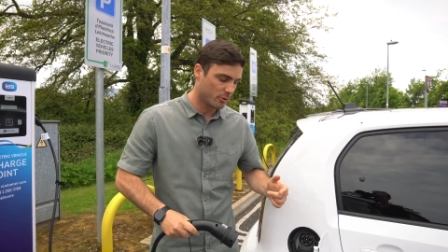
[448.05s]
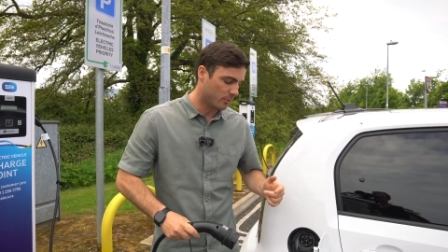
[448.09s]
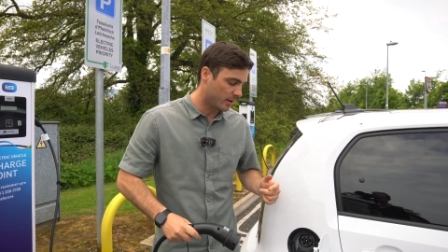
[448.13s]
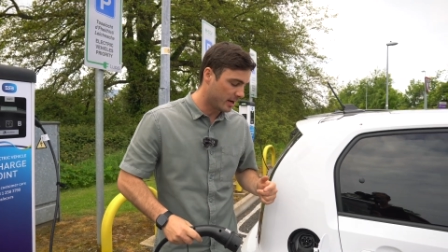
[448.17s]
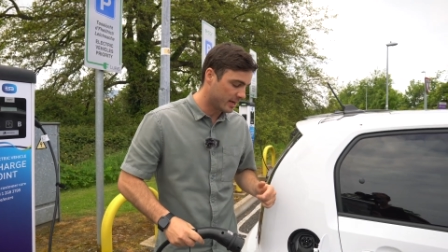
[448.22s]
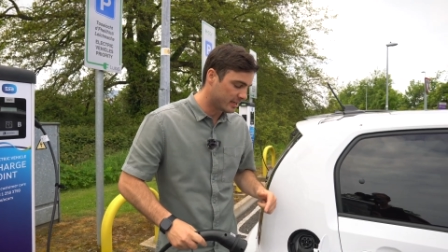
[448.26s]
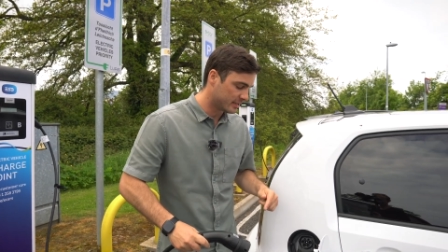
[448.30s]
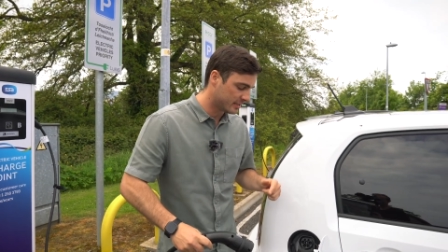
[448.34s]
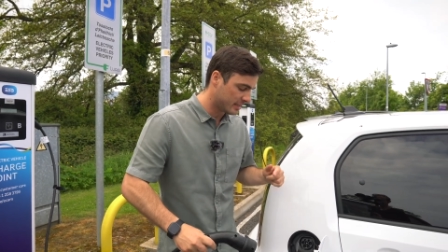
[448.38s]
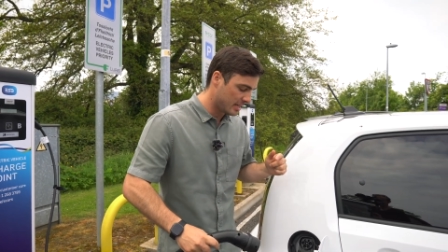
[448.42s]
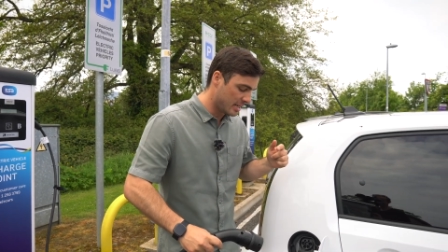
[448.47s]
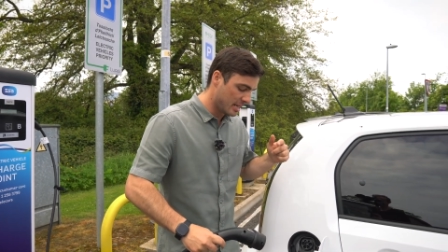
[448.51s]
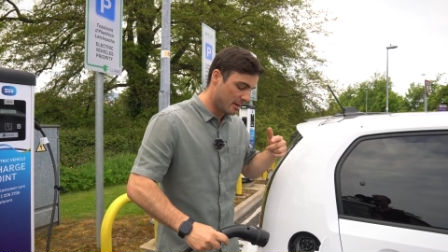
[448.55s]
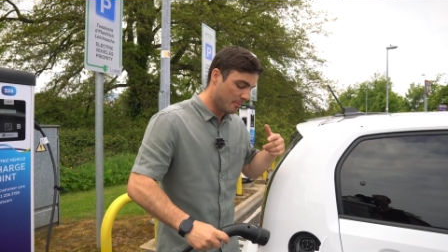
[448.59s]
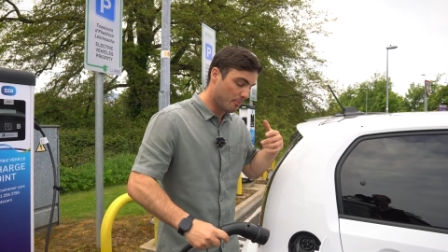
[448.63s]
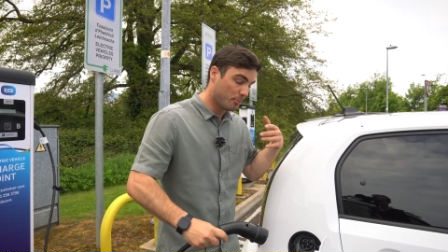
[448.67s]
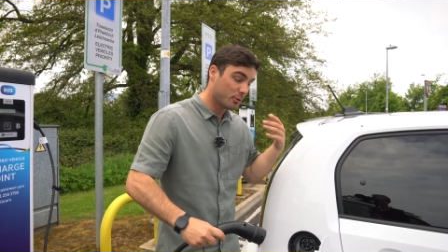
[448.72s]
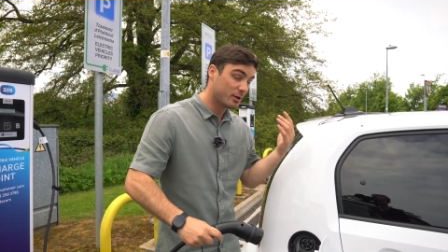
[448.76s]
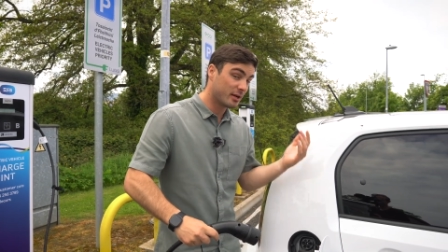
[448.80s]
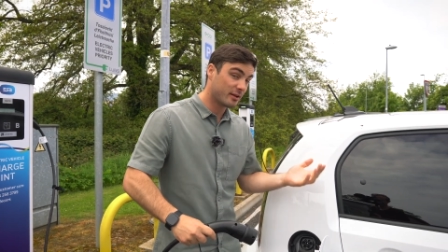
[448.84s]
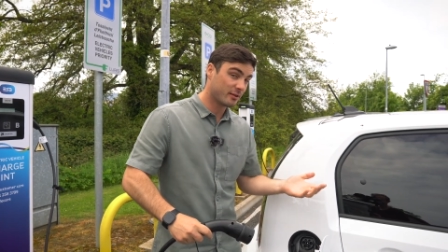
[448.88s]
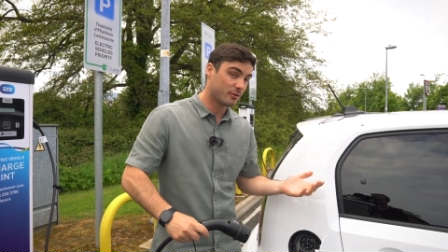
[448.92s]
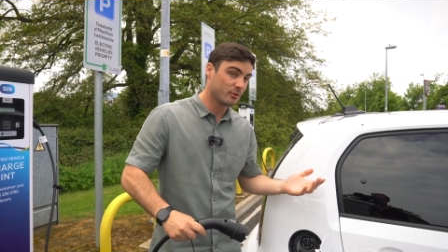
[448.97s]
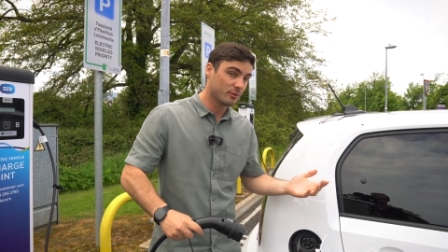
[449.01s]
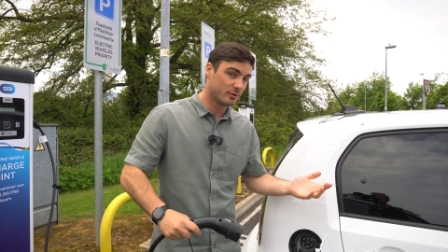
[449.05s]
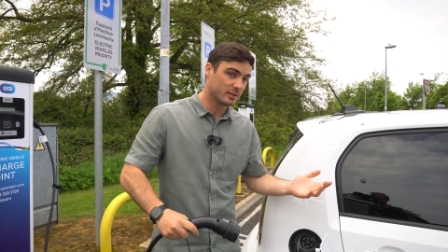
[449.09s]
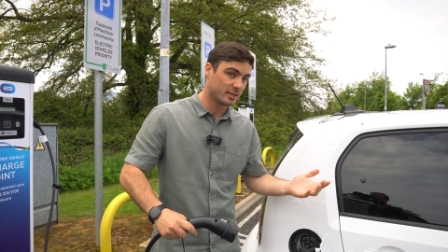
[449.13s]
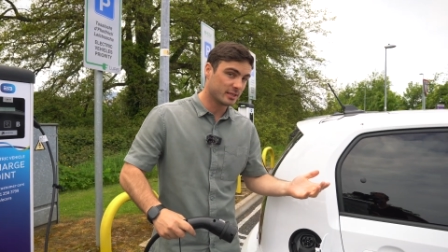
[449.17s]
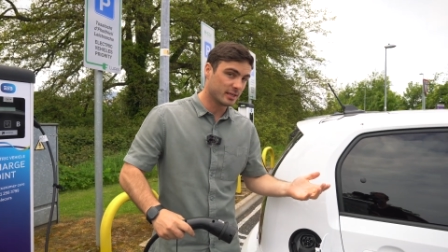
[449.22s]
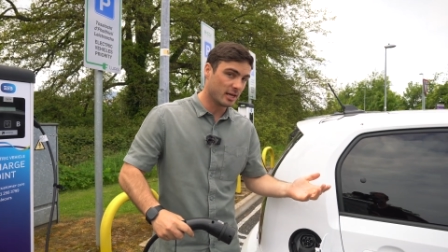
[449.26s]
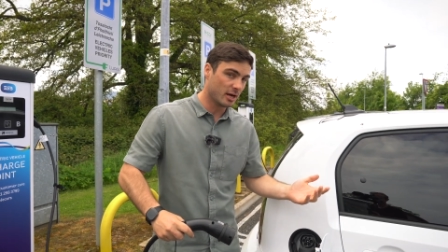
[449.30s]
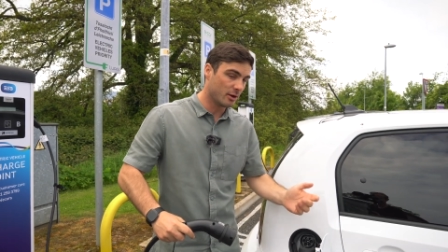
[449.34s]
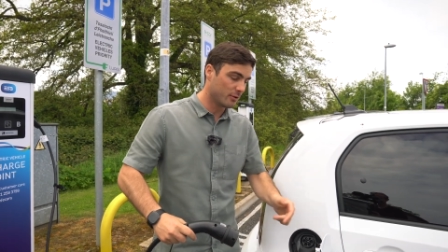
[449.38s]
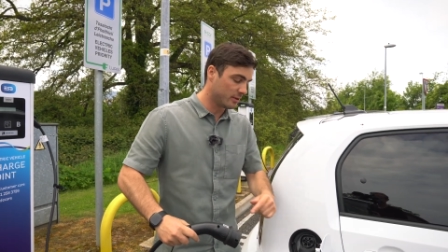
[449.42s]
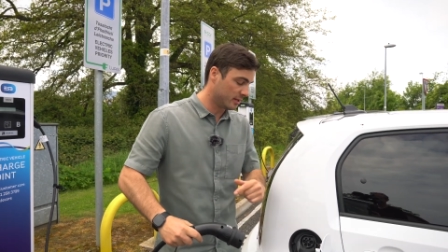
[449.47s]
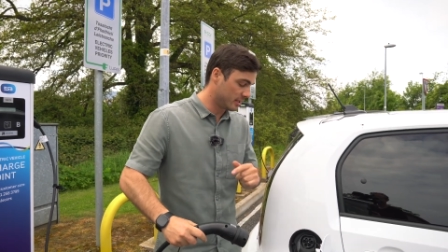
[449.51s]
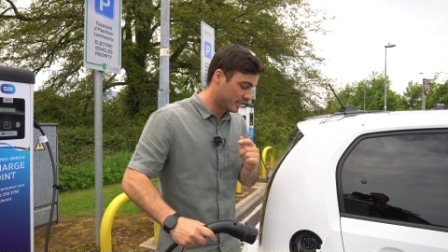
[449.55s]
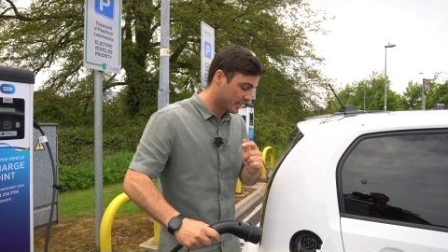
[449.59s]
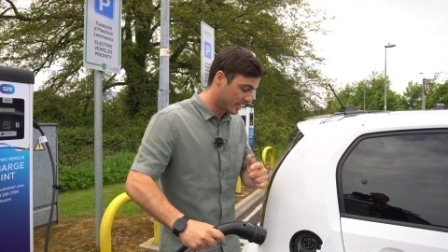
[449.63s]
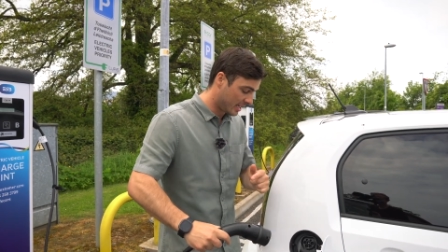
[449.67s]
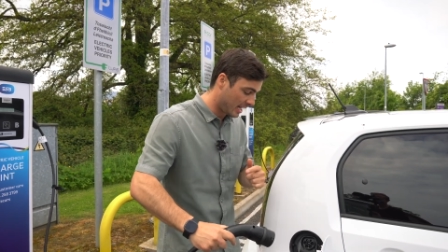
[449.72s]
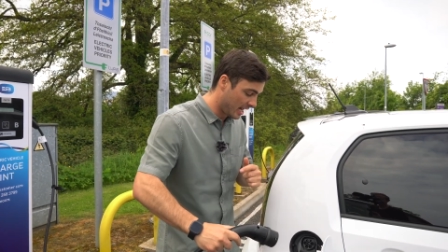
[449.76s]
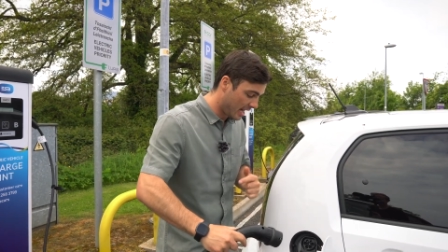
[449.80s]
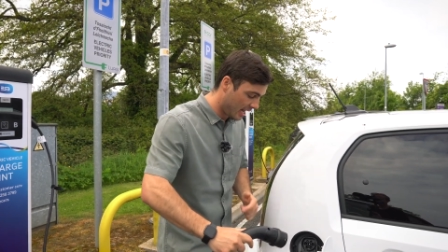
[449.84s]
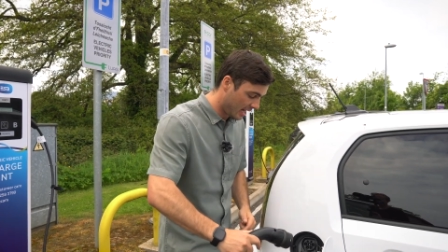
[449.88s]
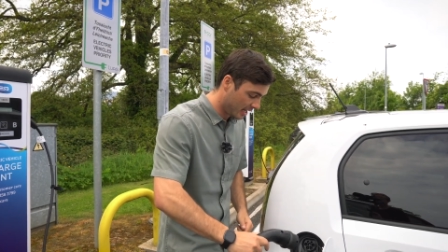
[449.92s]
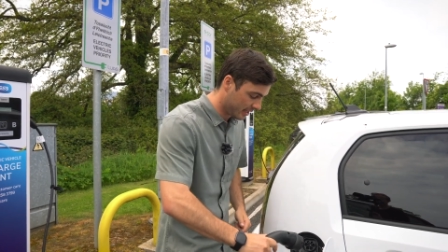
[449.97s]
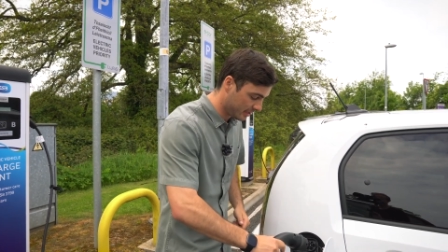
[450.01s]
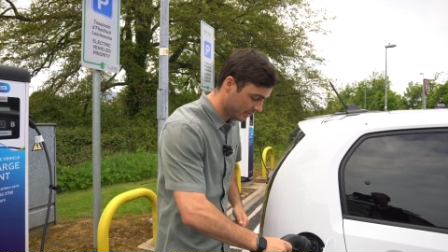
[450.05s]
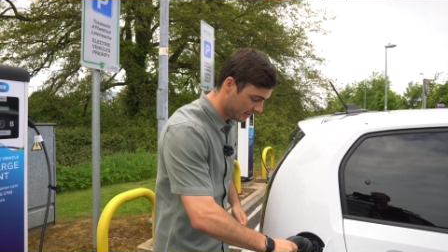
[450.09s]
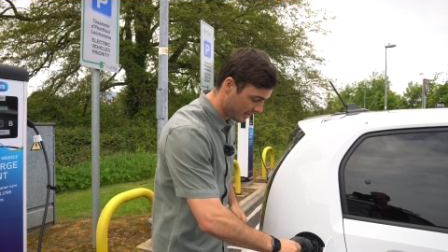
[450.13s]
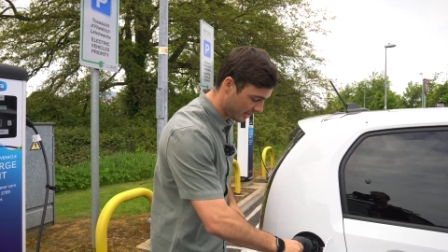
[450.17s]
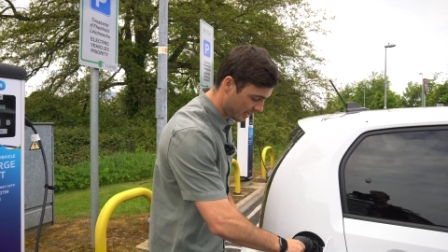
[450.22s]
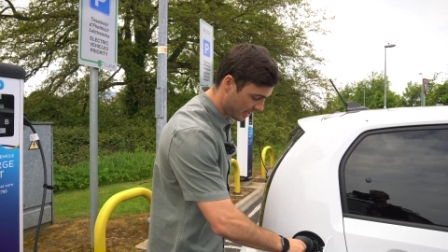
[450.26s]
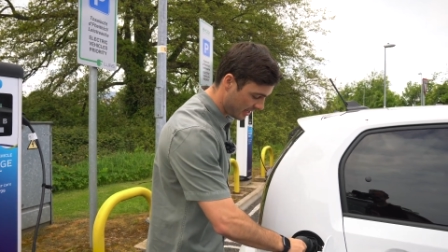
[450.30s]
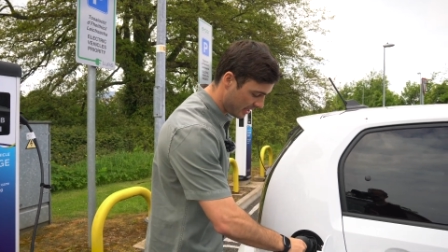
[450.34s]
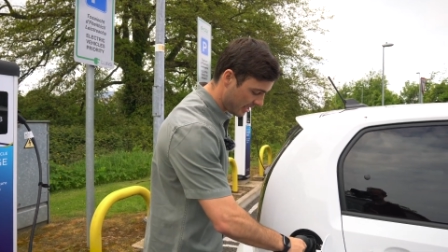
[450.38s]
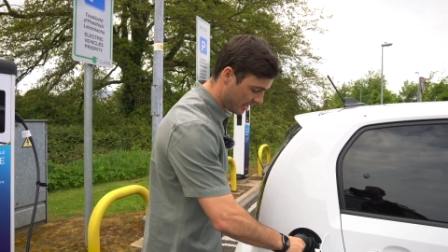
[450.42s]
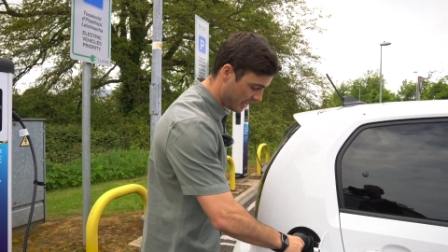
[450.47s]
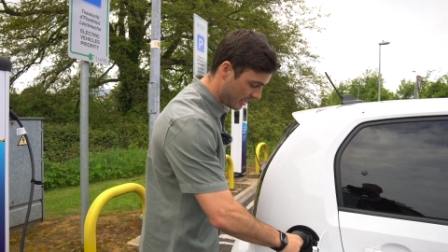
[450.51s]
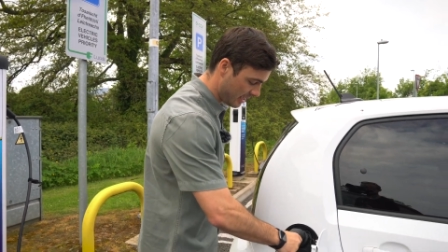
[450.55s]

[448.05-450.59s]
motorways, but it's good to know that you can.